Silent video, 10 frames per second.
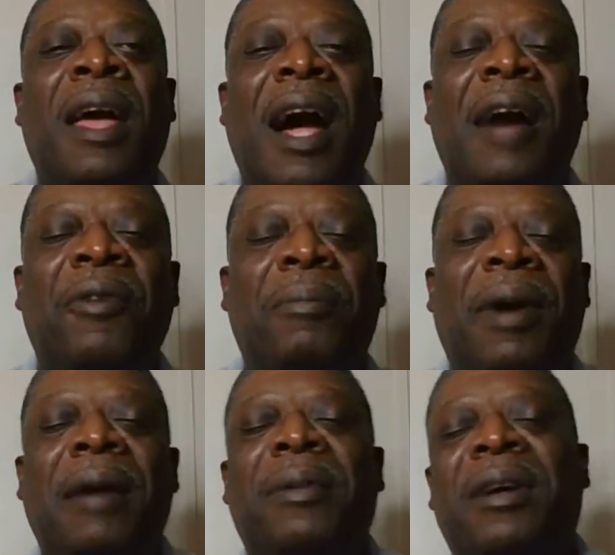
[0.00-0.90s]
I
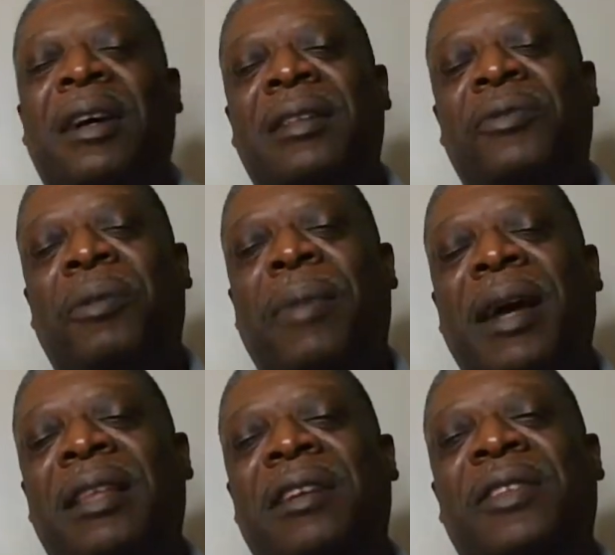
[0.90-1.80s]
reminded of uh,
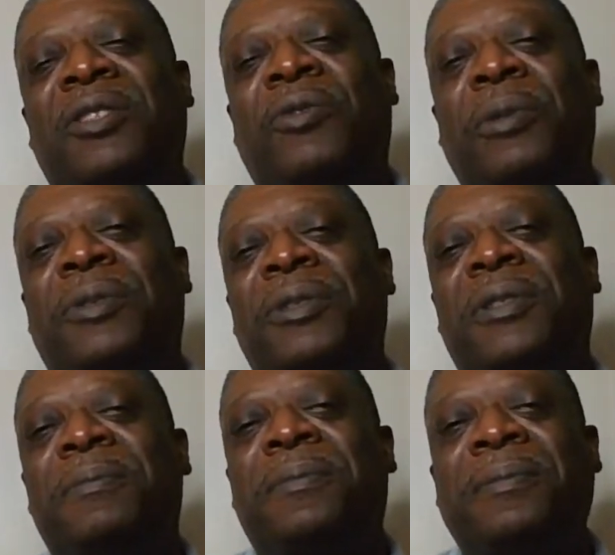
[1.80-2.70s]
reminded of the scriptures,